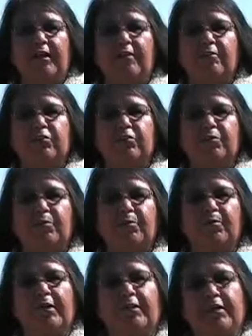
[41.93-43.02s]
out
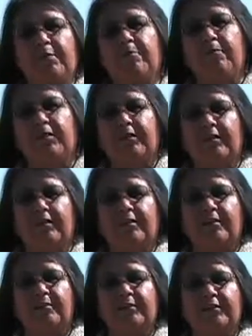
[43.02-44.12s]
to a neighboring
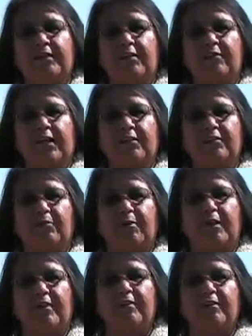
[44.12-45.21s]
uh, city of Casa
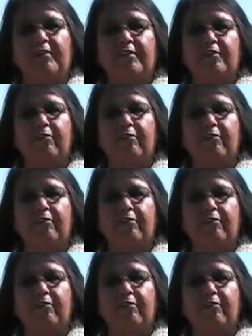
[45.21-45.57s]
Grande, the